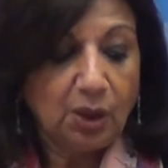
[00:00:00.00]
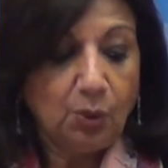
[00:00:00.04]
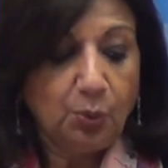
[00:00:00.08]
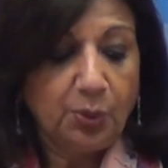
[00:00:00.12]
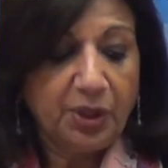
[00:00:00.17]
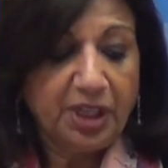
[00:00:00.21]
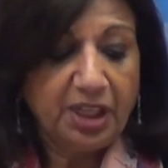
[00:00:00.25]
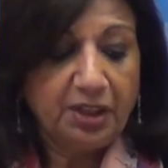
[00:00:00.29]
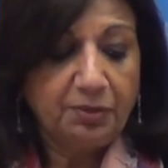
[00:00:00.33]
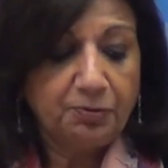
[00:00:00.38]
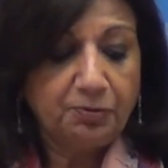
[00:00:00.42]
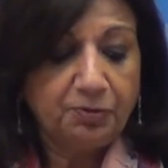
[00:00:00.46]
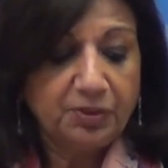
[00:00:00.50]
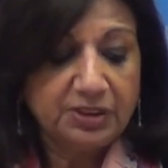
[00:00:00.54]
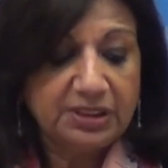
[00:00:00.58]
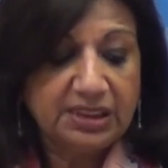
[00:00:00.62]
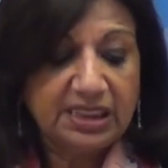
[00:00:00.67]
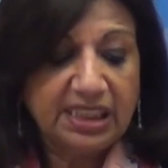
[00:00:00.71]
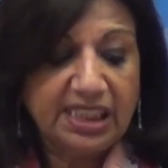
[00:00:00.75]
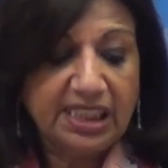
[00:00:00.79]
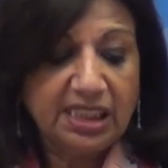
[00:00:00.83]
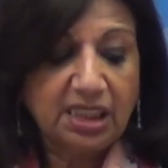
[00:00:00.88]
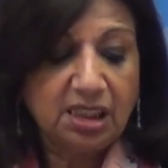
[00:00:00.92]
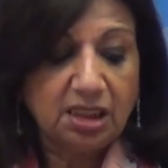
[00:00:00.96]
we've
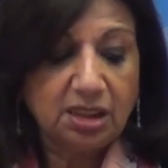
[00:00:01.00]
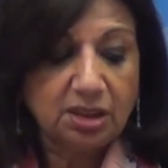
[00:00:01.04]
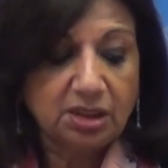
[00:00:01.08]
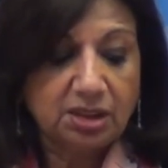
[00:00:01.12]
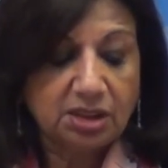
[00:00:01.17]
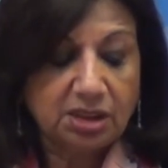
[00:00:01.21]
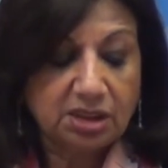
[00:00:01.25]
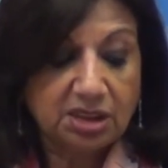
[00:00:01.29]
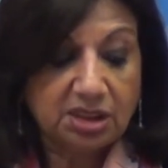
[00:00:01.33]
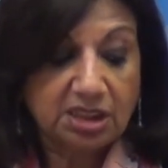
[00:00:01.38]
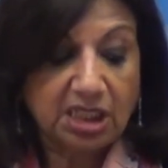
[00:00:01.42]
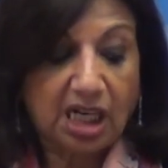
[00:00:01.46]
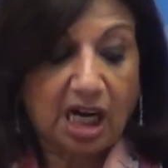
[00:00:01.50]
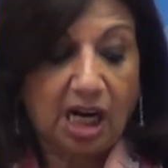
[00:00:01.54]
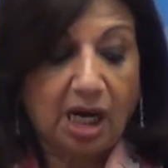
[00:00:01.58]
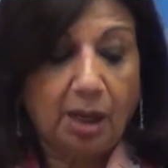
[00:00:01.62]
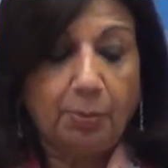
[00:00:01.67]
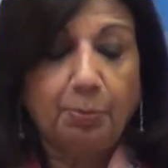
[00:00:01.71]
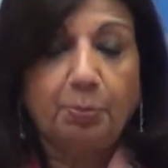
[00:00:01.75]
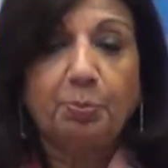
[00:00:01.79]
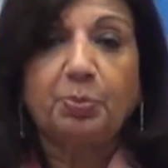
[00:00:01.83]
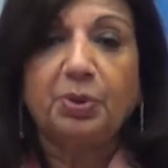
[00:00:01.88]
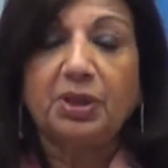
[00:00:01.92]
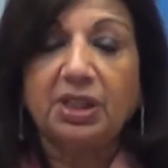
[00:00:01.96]
seen a
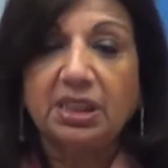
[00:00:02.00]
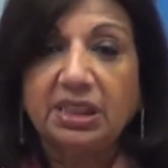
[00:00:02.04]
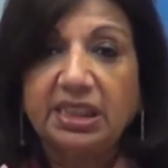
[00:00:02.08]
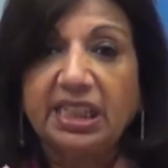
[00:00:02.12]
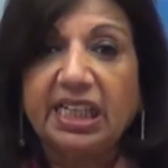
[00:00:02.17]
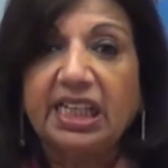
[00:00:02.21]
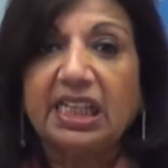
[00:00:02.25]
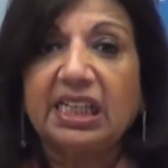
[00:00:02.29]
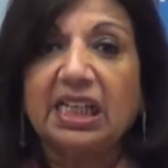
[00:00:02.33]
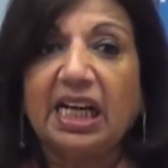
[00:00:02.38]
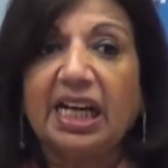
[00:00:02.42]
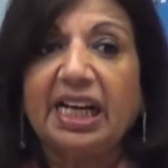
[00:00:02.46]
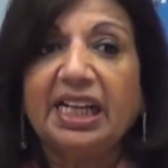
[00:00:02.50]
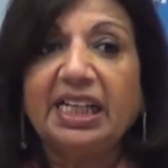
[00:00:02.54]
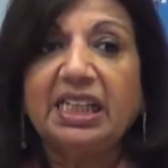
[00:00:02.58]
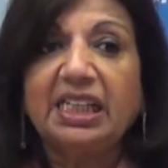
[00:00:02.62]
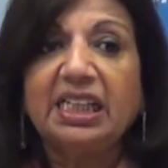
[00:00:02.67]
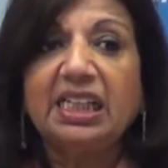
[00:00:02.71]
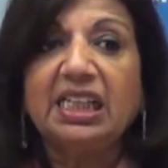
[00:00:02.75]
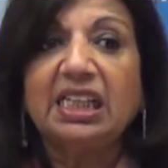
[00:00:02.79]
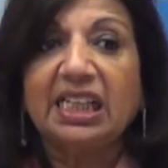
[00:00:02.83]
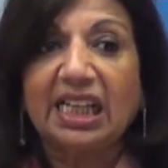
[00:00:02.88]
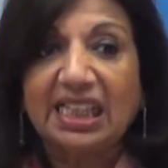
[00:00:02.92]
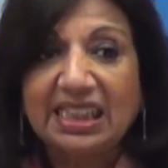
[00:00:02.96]
sharp decline
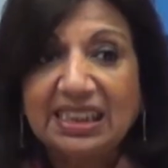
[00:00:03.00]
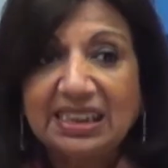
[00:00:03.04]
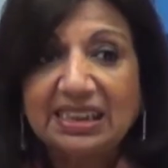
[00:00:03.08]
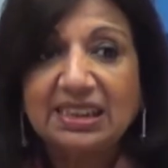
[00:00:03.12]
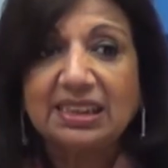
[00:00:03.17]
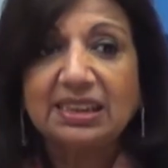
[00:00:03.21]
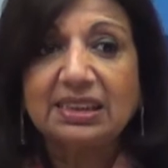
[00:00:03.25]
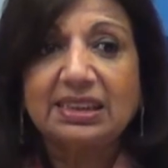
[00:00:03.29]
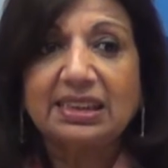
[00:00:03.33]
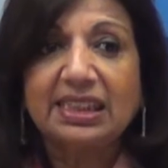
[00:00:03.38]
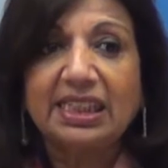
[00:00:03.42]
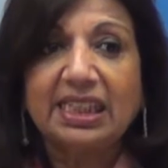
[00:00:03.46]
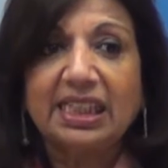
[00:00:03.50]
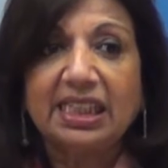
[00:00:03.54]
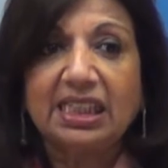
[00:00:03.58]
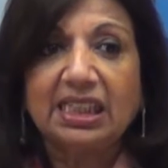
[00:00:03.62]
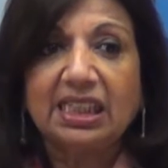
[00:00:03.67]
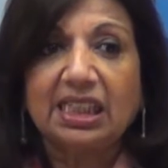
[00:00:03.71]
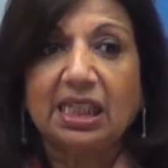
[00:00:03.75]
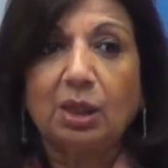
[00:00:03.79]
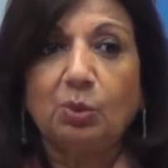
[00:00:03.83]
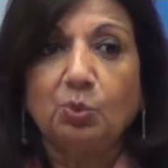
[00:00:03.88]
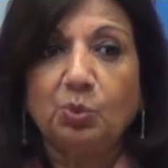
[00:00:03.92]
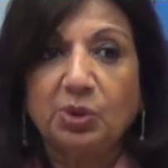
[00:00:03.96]
in licensing
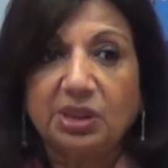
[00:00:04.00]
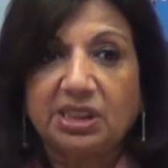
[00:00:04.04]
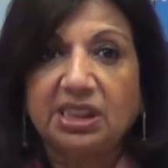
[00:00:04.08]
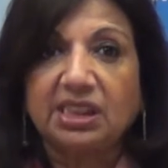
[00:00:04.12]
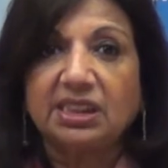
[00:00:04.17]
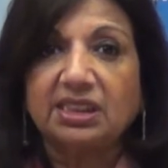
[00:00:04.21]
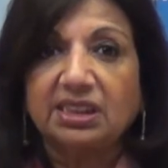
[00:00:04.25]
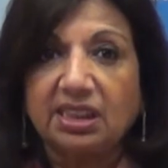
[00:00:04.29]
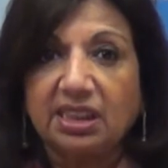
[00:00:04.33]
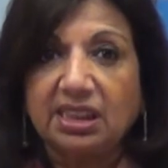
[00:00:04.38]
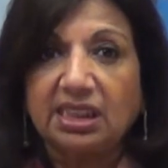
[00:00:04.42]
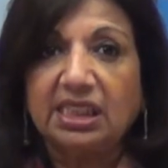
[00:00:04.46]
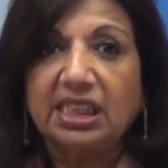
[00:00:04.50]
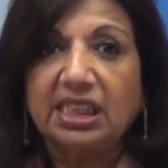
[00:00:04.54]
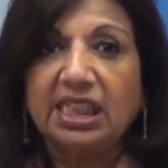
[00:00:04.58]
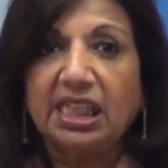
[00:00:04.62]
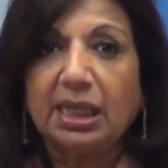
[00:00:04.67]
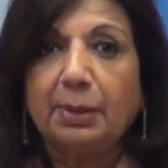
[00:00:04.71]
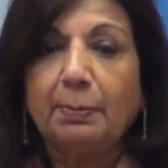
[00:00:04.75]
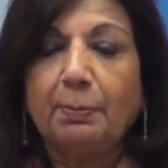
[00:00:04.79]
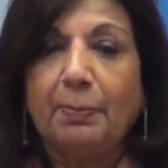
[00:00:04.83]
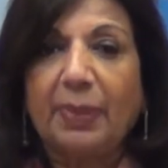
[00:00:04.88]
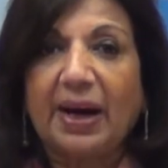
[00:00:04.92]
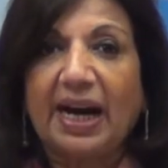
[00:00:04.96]
income, which has certainly
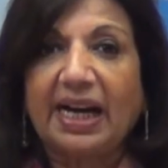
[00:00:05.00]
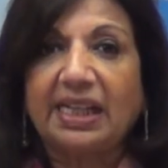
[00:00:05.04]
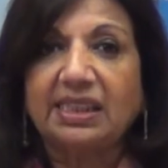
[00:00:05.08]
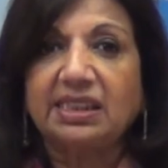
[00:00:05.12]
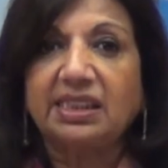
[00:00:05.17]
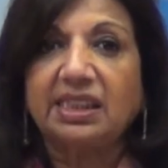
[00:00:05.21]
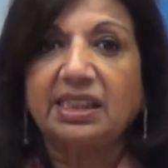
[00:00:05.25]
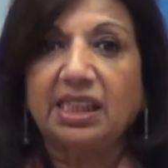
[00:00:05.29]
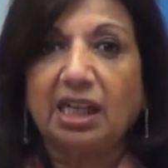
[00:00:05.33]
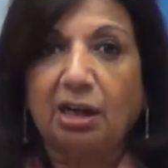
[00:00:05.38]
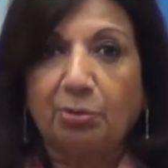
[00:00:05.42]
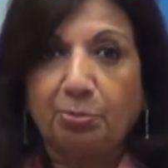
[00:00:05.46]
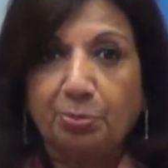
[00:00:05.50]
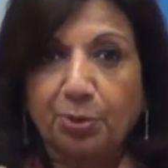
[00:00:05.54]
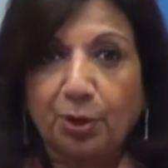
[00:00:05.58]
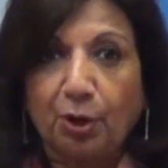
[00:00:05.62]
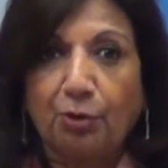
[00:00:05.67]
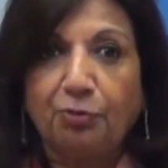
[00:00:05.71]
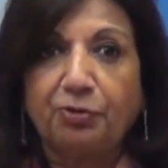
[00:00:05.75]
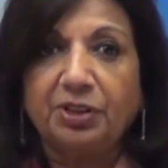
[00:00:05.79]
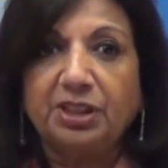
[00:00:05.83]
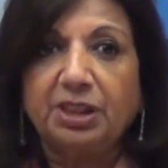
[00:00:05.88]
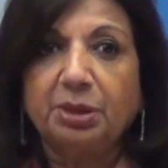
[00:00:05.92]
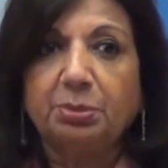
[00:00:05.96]
impacted our
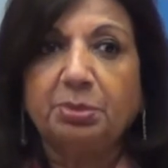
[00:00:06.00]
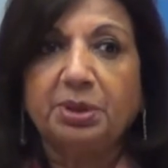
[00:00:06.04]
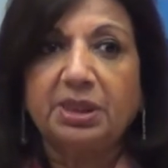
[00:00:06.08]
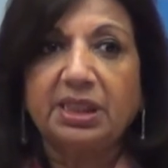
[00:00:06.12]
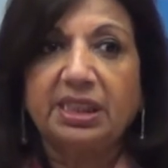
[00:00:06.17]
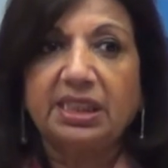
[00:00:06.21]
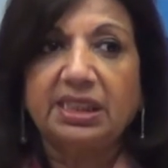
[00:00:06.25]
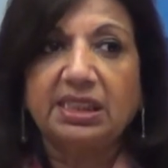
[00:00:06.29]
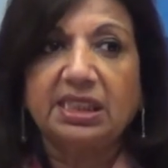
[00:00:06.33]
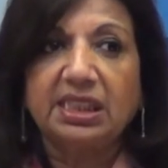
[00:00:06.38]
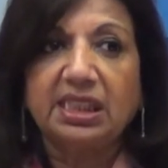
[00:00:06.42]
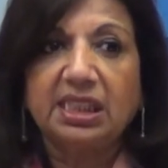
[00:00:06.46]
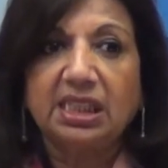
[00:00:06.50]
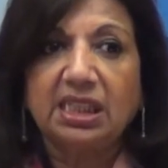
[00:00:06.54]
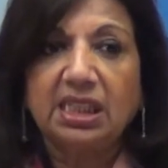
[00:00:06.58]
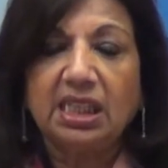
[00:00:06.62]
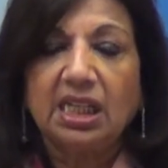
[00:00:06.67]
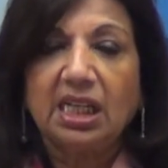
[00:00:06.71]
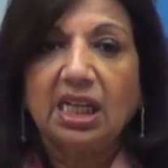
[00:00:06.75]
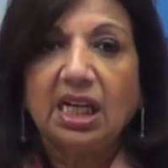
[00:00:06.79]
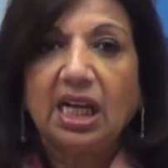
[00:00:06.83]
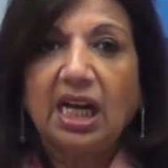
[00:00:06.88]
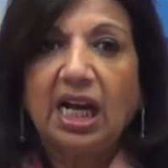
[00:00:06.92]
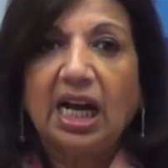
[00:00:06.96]
profitability
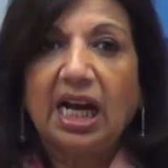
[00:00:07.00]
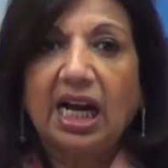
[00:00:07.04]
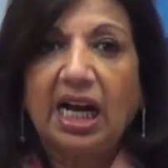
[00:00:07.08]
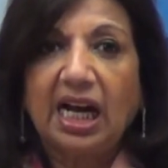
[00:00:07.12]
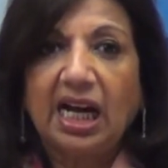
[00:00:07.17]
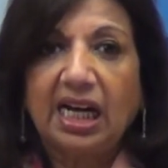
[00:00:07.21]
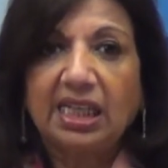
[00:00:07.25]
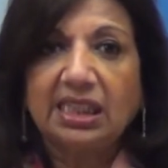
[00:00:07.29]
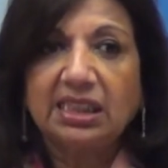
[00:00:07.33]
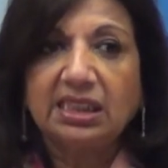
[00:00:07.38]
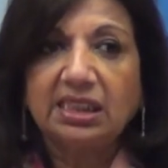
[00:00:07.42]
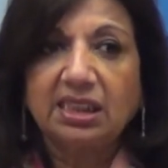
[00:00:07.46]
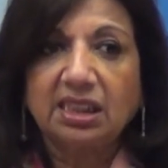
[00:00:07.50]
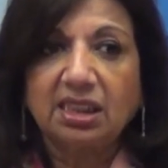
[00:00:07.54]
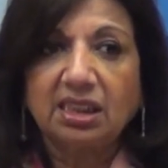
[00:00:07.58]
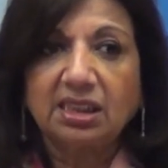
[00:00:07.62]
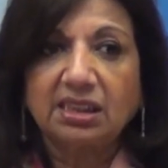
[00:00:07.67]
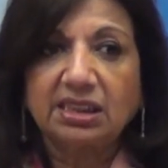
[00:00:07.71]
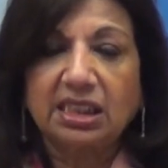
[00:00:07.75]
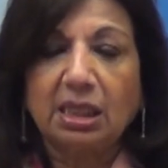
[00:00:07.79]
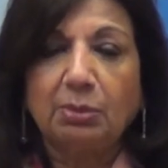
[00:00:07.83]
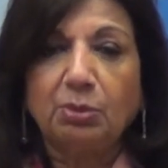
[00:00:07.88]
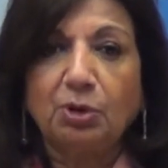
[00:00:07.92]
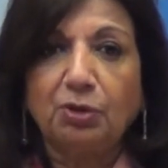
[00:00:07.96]
and
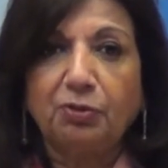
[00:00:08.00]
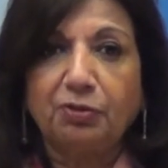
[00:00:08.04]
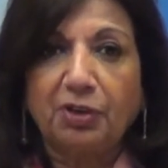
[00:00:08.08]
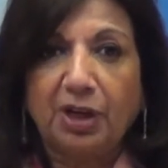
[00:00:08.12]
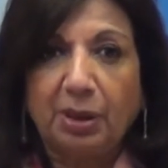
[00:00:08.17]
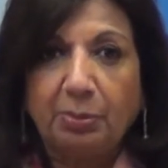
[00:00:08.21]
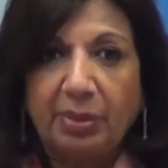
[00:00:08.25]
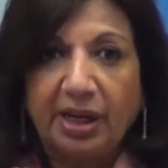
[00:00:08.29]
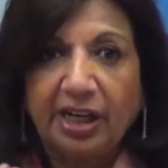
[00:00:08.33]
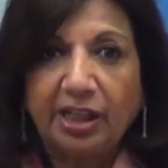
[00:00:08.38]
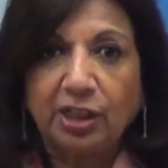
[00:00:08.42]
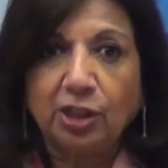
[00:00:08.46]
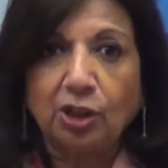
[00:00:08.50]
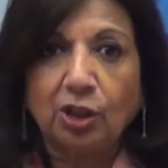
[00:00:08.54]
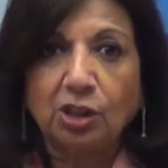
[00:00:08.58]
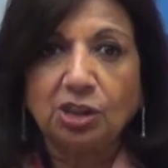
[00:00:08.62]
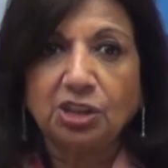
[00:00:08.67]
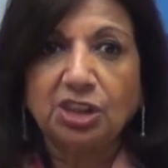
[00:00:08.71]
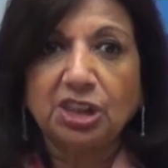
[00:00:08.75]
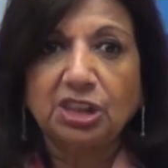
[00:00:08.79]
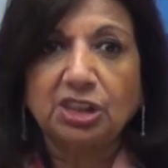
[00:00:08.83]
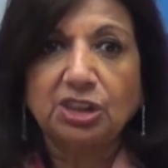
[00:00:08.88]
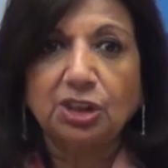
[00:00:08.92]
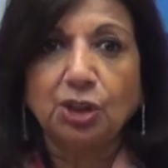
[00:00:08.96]
some of our
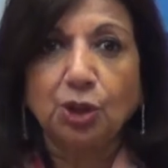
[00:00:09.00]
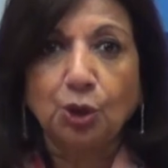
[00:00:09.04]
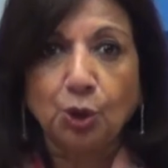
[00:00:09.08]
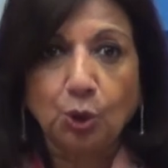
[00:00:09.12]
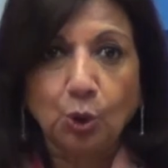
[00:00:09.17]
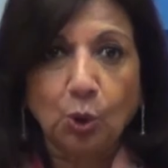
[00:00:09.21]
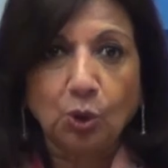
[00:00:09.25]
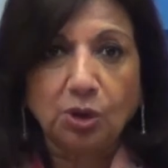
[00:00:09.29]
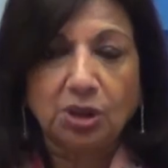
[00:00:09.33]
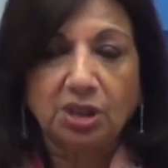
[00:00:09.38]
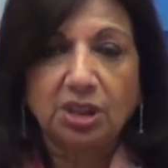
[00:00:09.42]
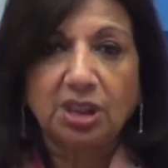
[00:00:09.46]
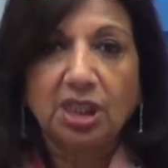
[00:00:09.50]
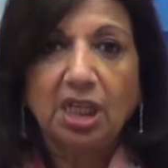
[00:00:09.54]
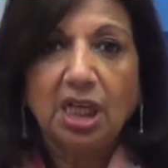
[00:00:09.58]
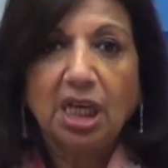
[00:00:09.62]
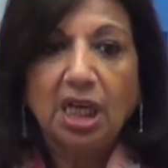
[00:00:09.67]
biologics growth.